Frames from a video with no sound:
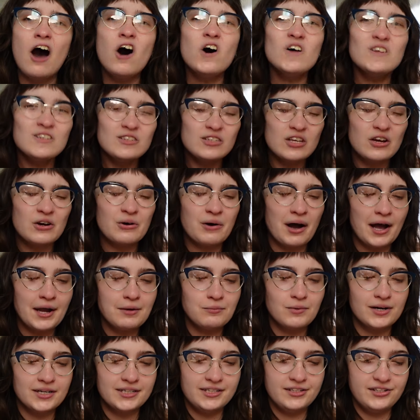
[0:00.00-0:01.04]
Also, I
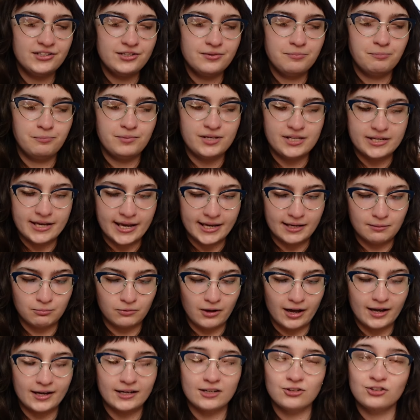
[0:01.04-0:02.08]
wanted to be
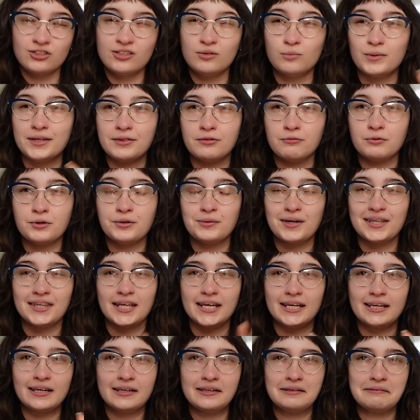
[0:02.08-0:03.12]
able, I actually went through and
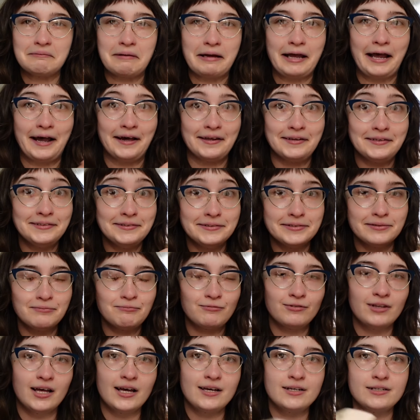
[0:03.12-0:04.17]
like added some
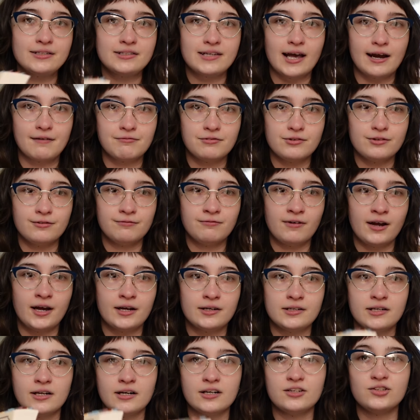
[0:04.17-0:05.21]
flags after the
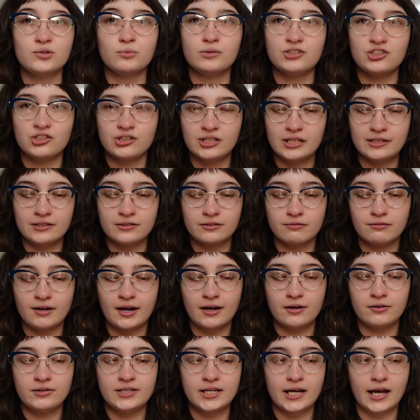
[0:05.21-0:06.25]
fact, and I switched things
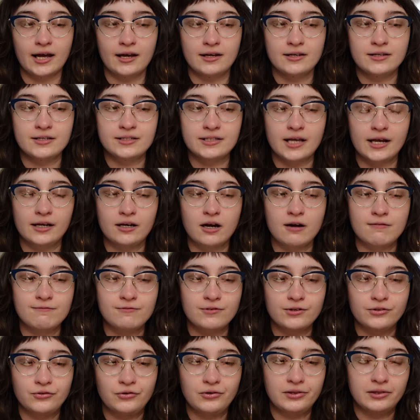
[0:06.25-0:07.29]
around as I got
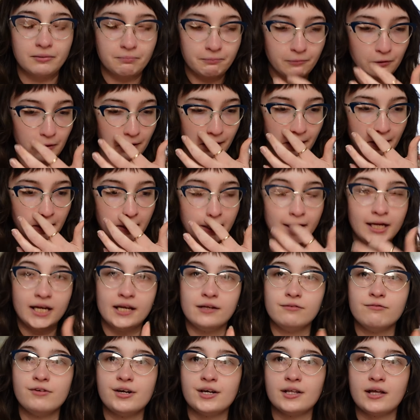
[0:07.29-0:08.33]
further in the book
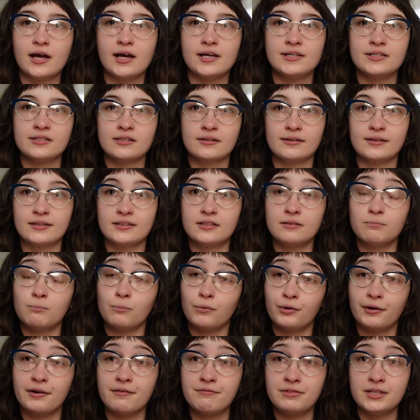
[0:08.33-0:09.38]
and realized like
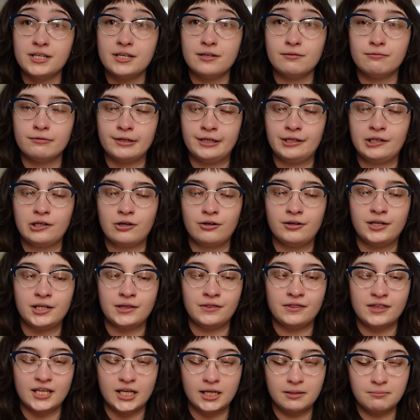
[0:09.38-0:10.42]
more of the
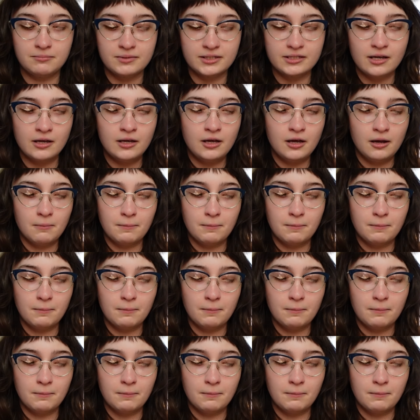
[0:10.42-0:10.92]
reoccurring themes.